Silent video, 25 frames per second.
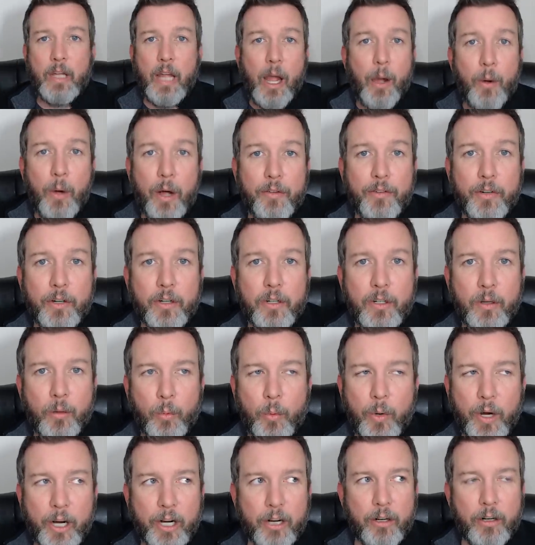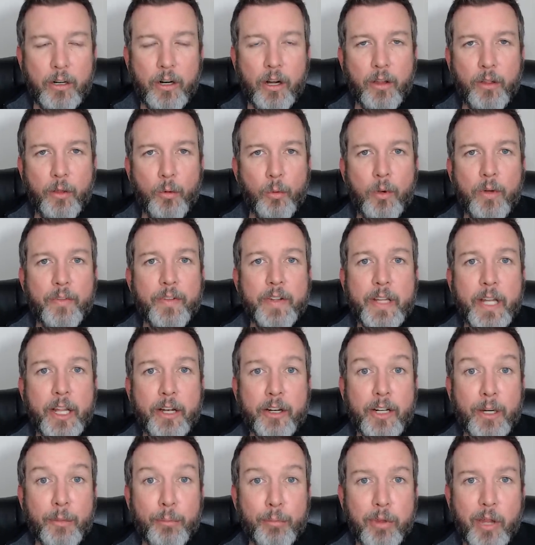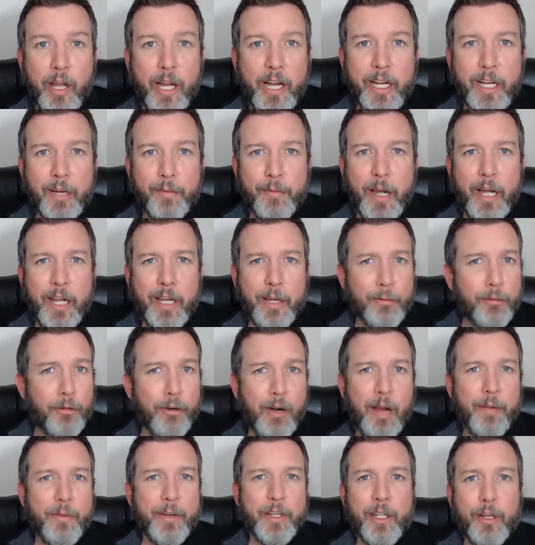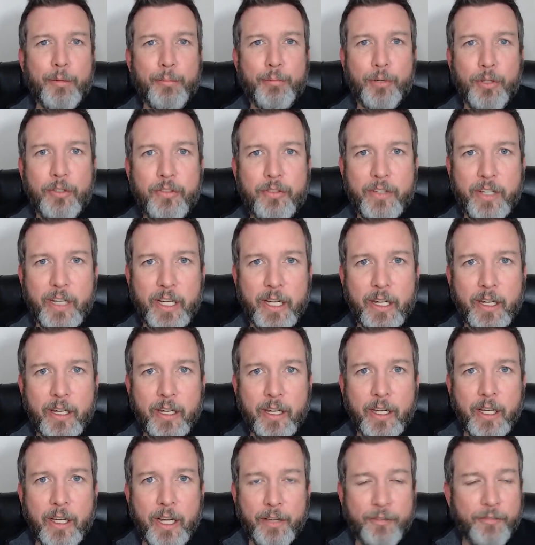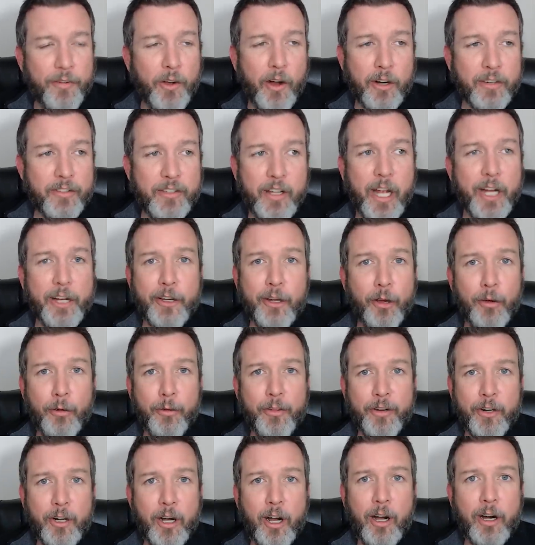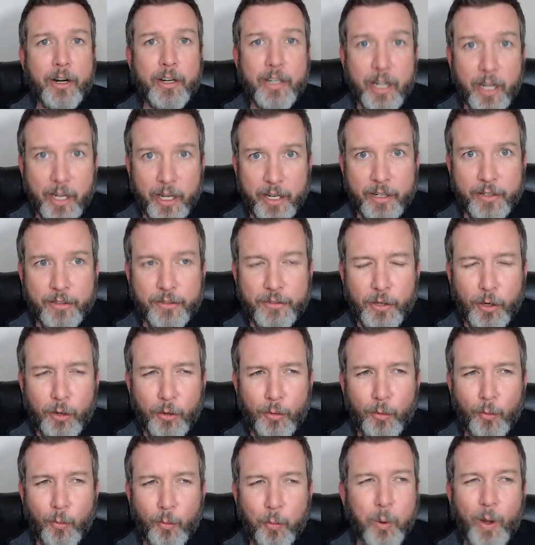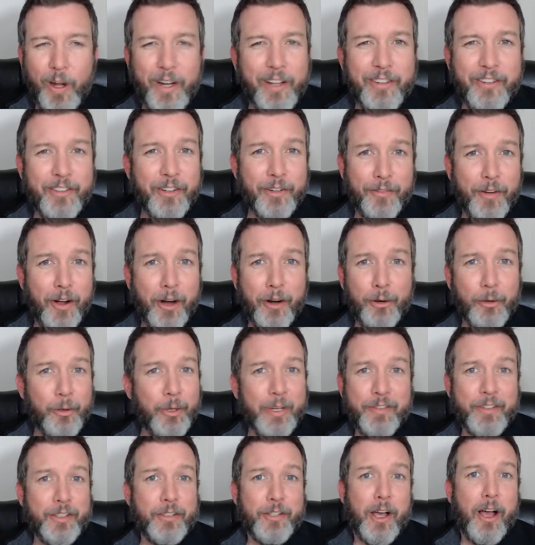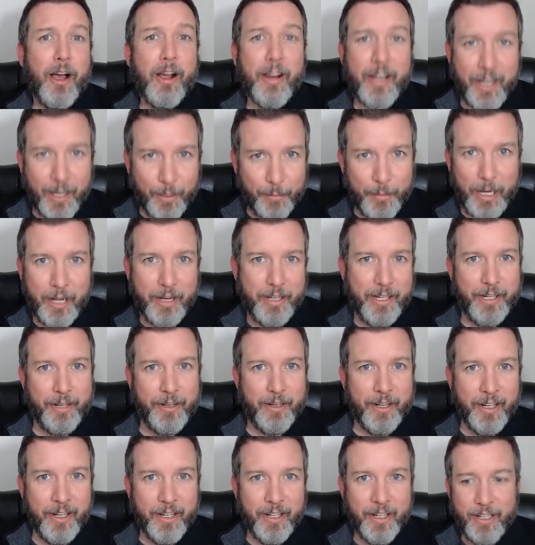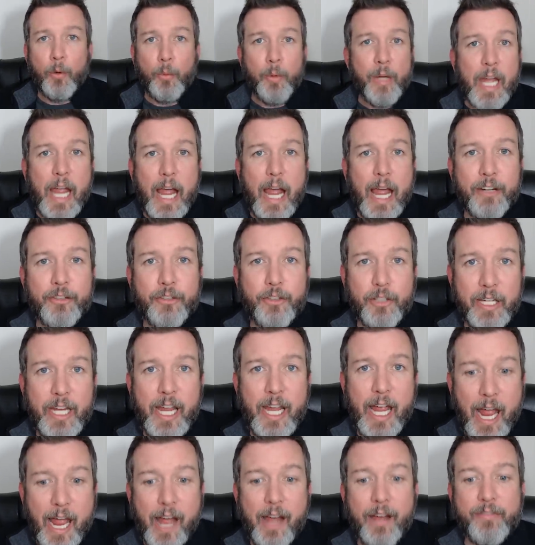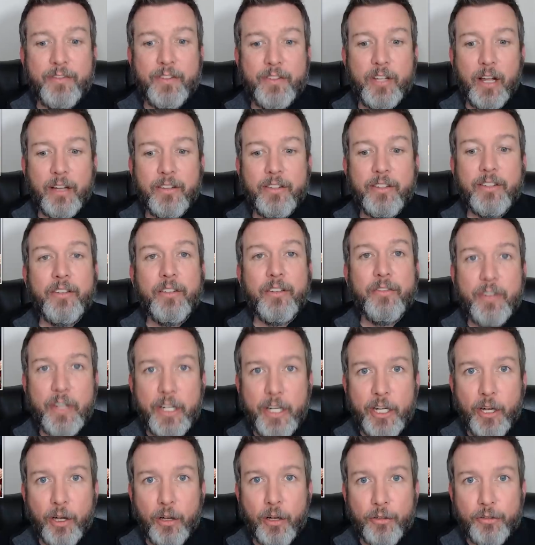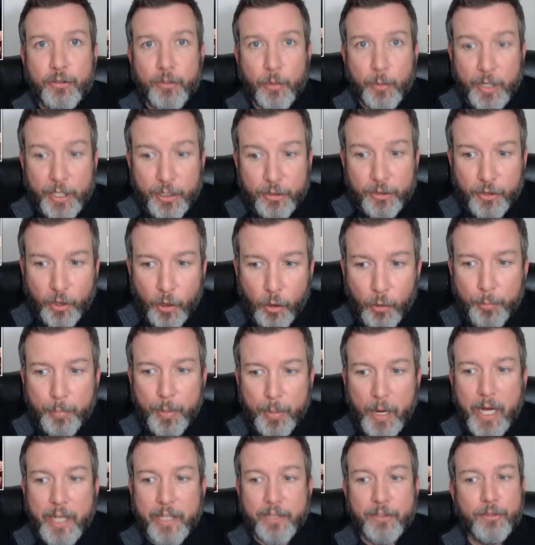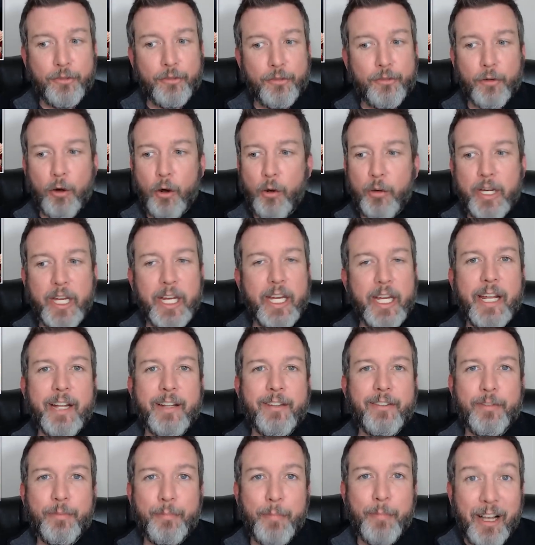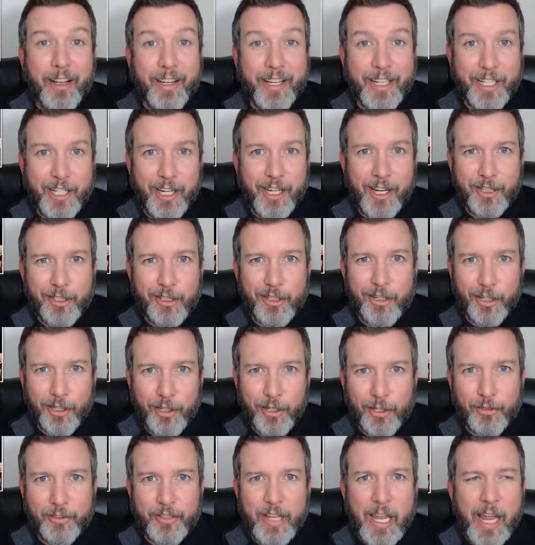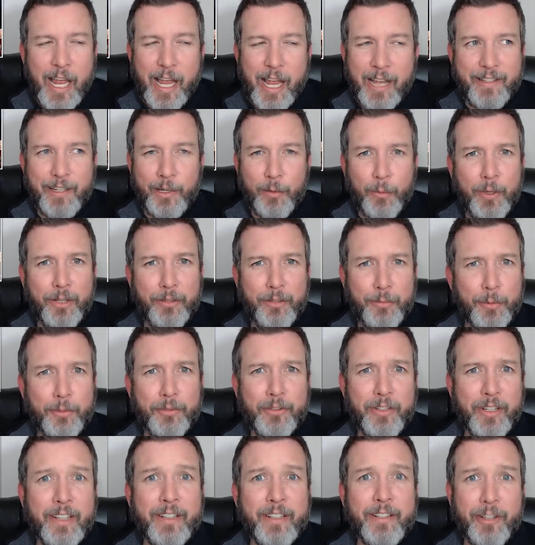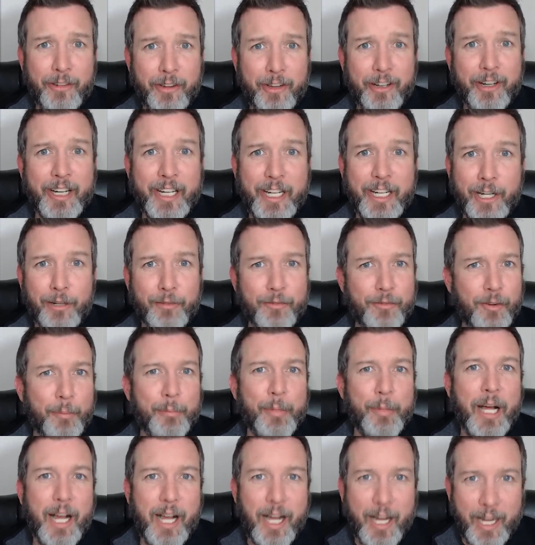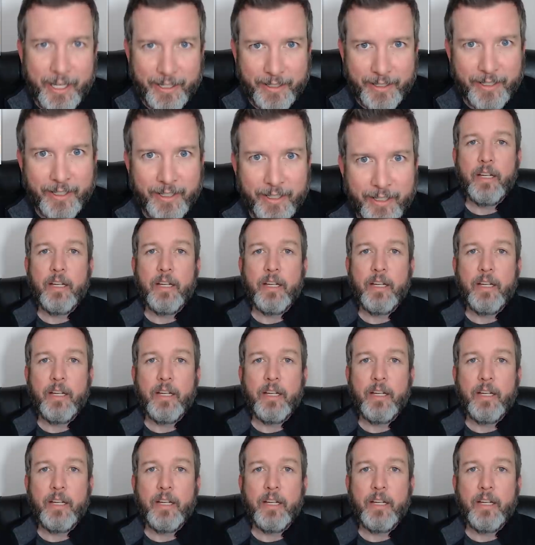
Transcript: However, where are all the women that are complaining about him grabbing their pussy? As far as I know, there are none. So what is Navarro even talking about here? We actually have dozens of videos showing Joe Biden stroking and smelling young girls as he whispers into their ear from behind.